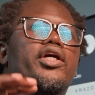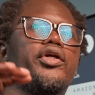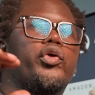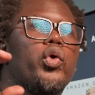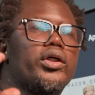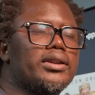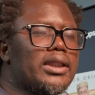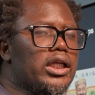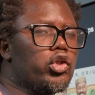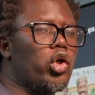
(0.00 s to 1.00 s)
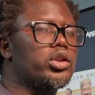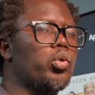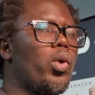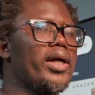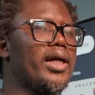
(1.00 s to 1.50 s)
you are still not
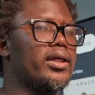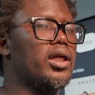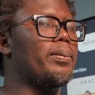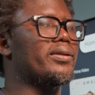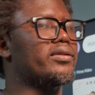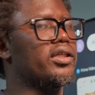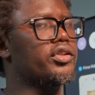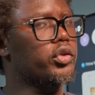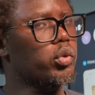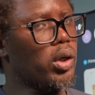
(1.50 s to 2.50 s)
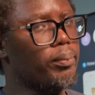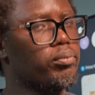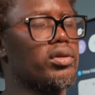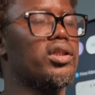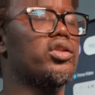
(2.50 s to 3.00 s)
100% sure,
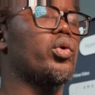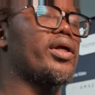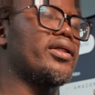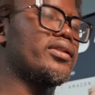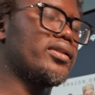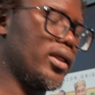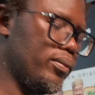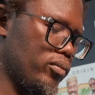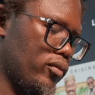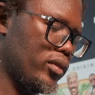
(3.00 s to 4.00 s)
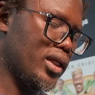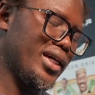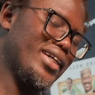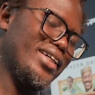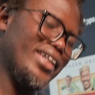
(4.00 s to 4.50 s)
this is what I'd say.
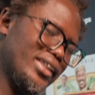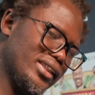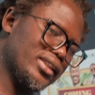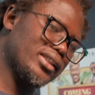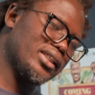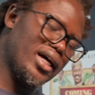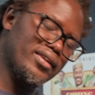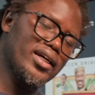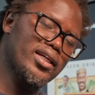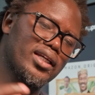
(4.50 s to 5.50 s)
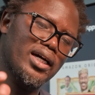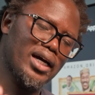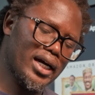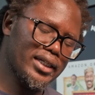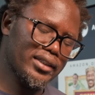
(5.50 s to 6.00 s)
Get it and then
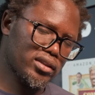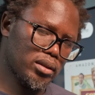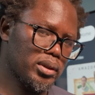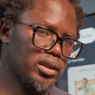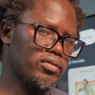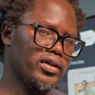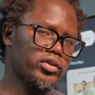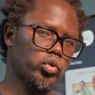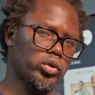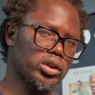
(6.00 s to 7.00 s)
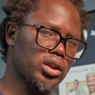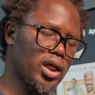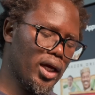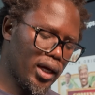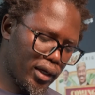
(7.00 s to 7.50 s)
add a streaming device to it,
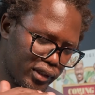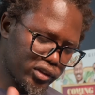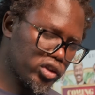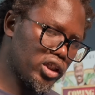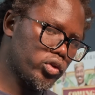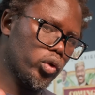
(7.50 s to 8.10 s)
and that's just